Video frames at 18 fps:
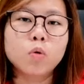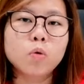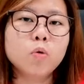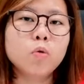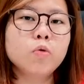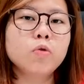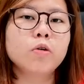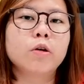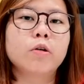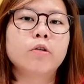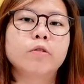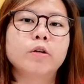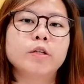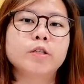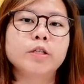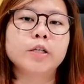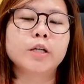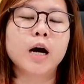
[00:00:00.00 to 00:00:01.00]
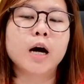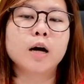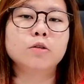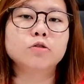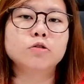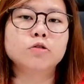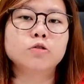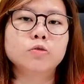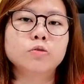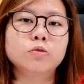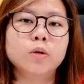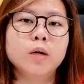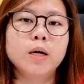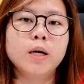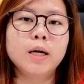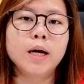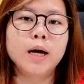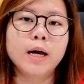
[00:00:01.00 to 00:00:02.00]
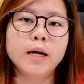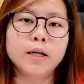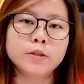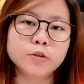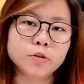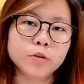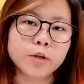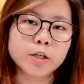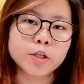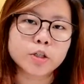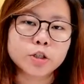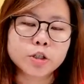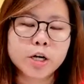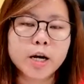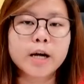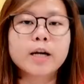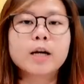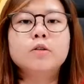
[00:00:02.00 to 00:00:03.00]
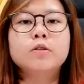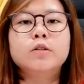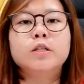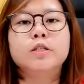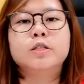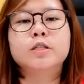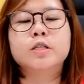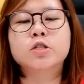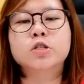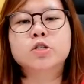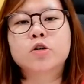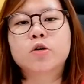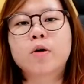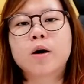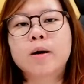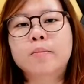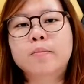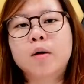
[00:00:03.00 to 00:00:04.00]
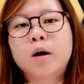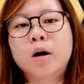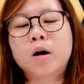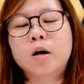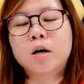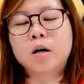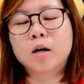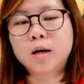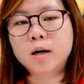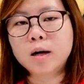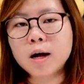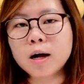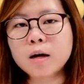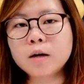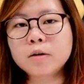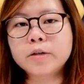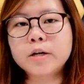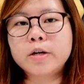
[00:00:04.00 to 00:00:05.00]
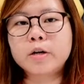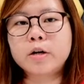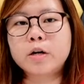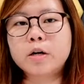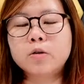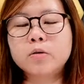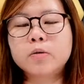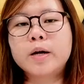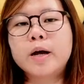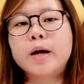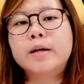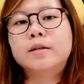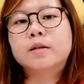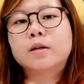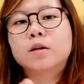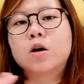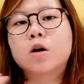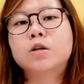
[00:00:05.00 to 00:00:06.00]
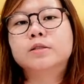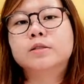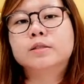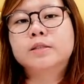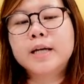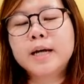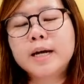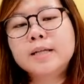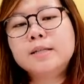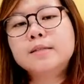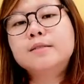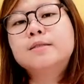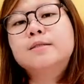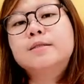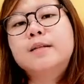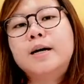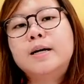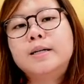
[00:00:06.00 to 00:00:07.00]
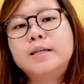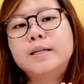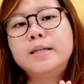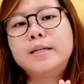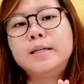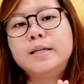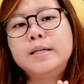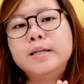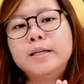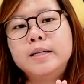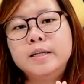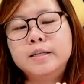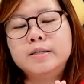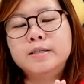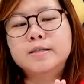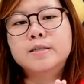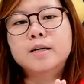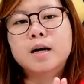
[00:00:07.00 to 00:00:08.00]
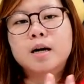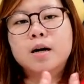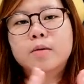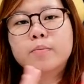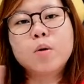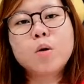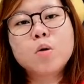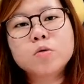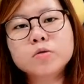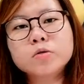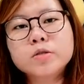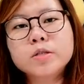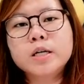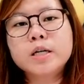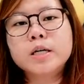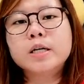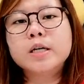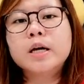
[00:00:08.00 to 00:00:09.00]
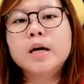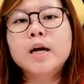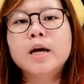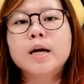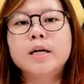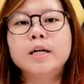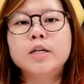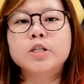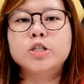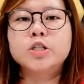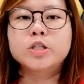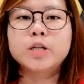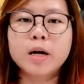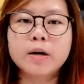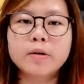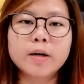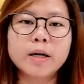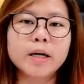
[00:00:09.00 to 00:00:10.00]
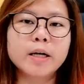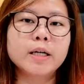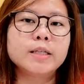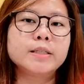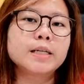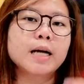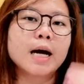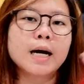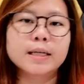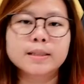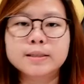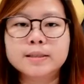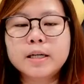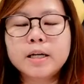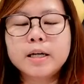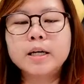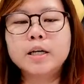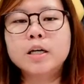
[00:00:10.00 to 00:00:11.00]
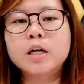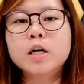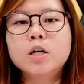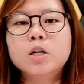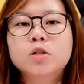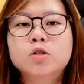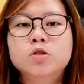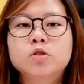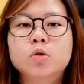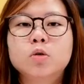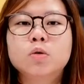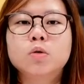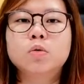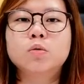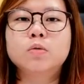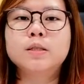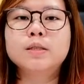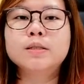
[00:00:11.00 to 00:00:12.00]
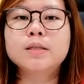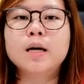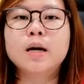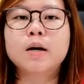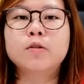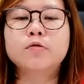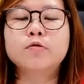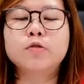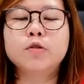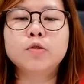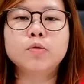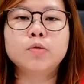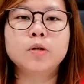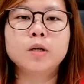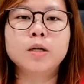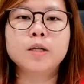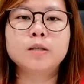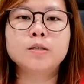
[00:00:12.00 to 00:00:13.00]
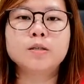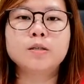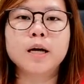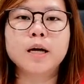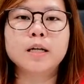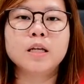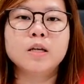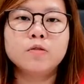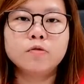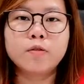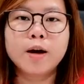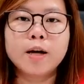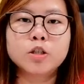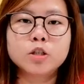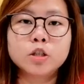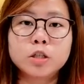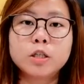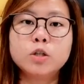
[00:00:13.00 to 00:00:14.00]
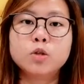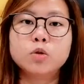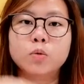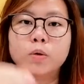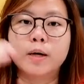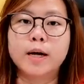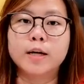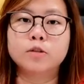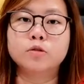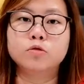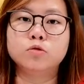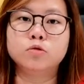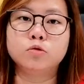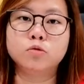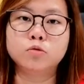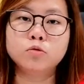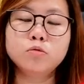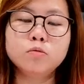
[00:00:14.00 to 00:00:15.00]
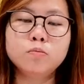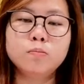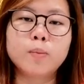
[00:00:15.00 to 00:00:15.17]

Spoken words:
who you're reaching out to, and you can check out his Instagram account, and you can look at the contents that he is posting, he's sharing, he's asking. So these are a few things that eventually you will get to do,